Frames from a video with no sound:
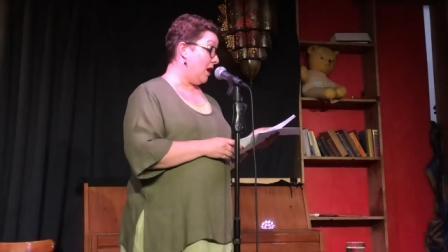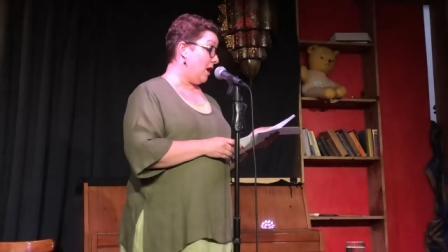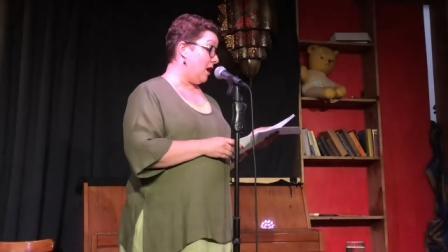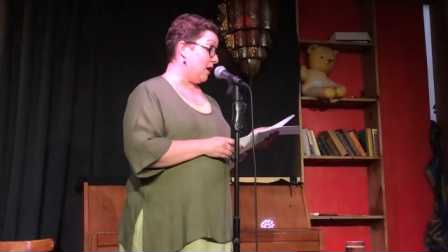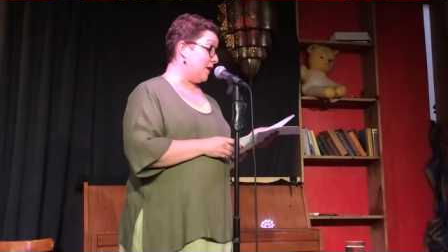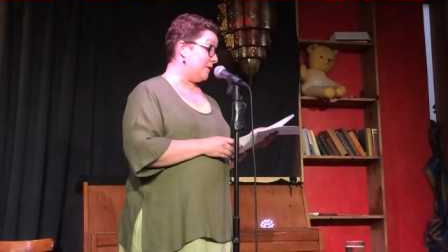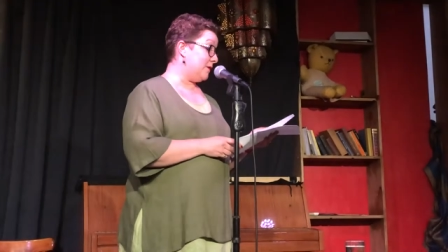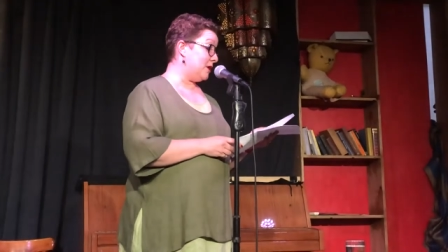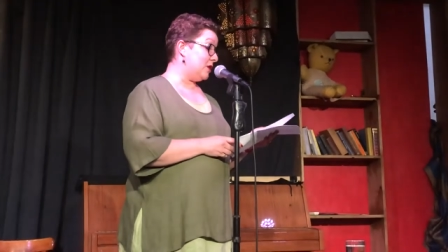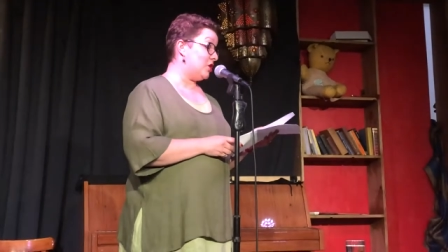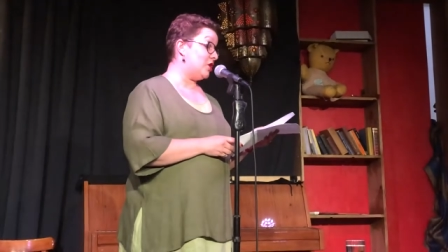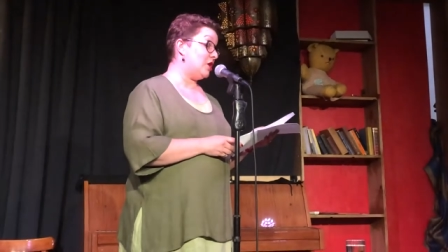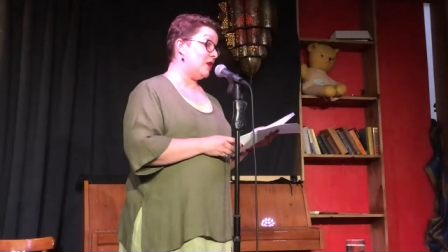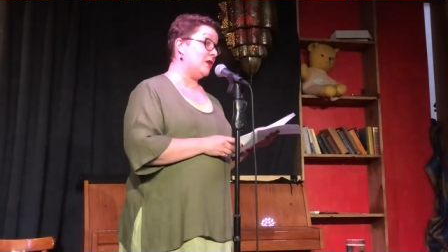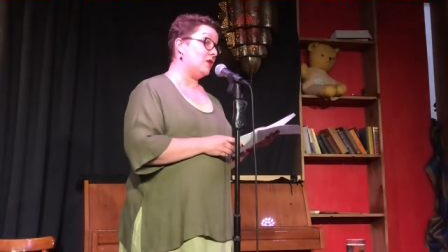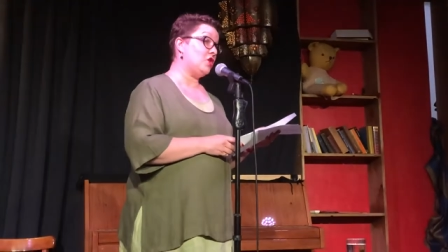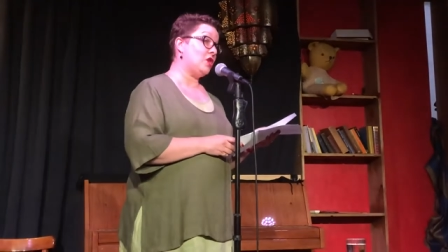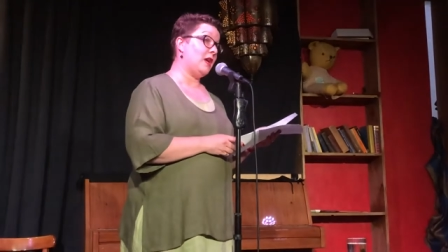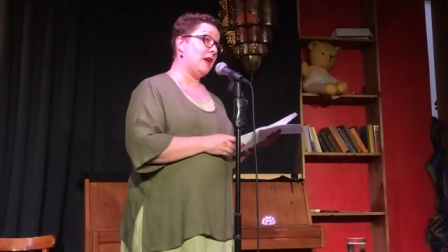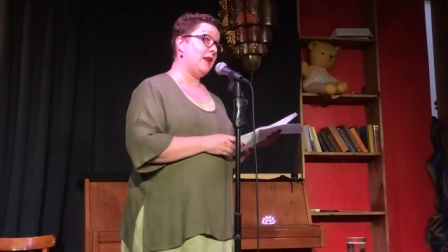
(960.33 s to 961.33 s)
after
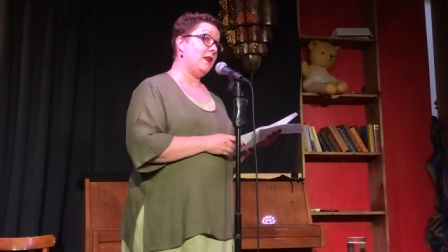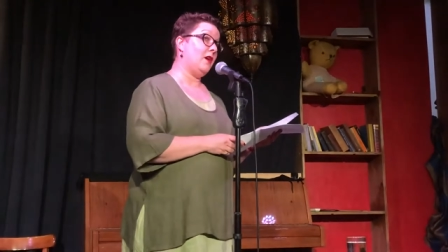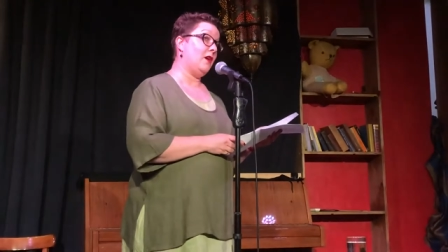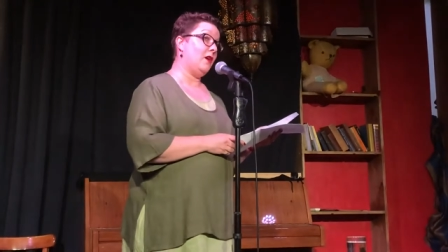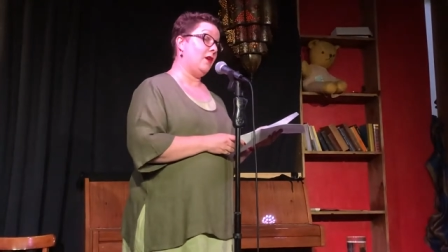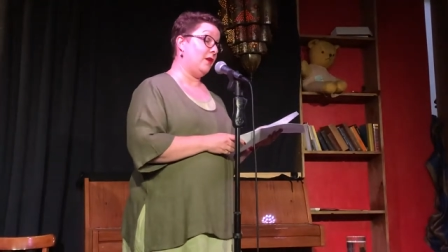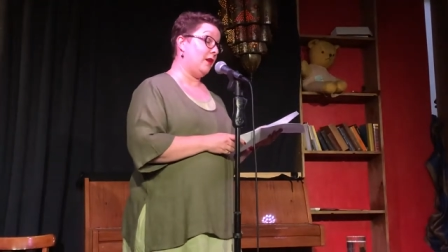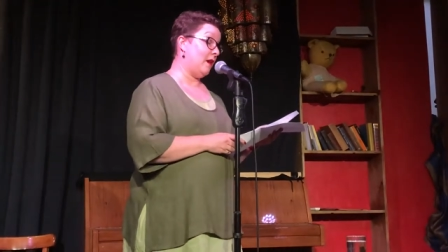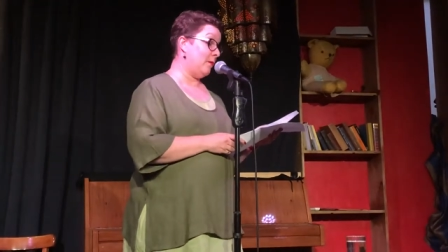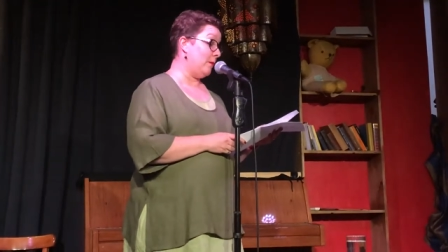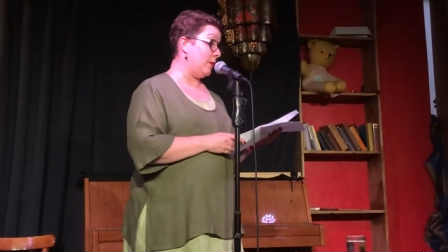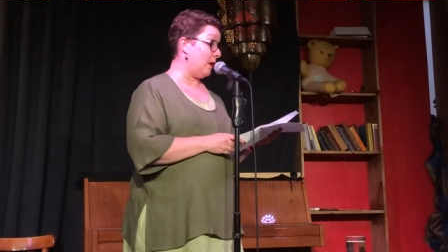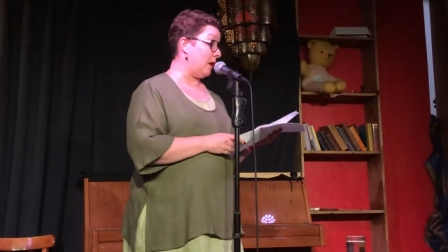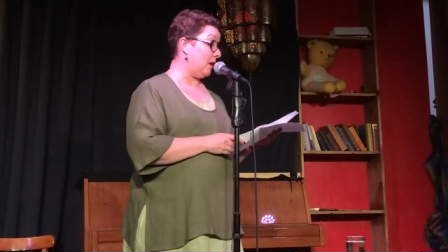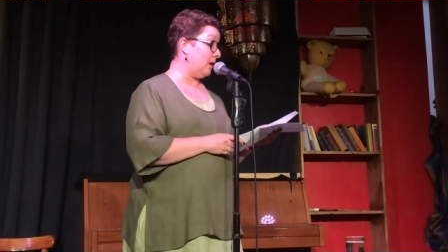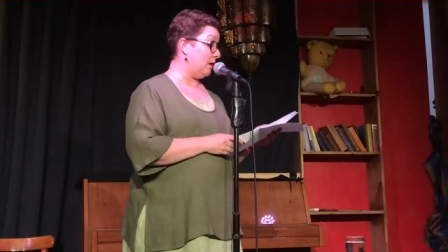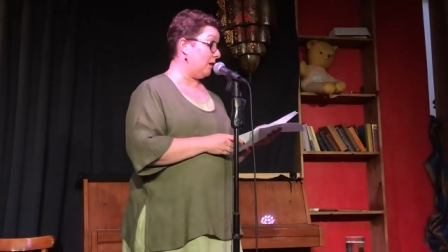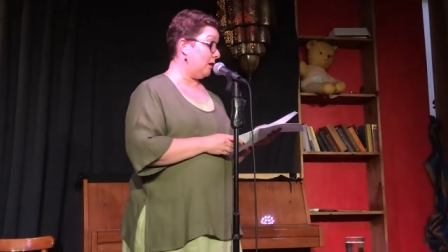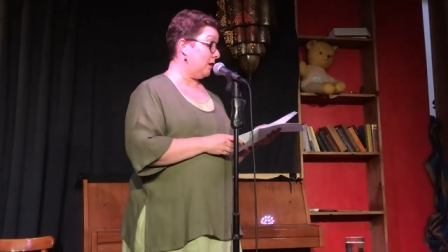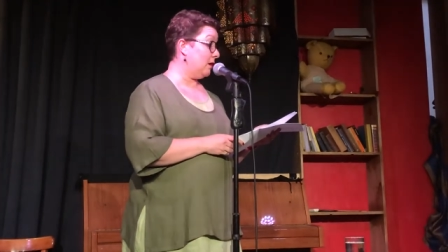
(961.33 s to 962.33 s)
she'd shared her
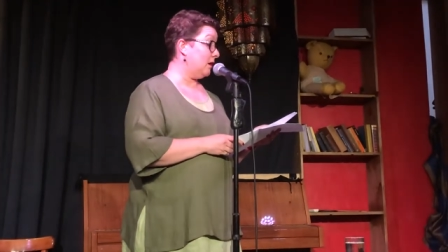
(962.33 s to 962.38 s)
number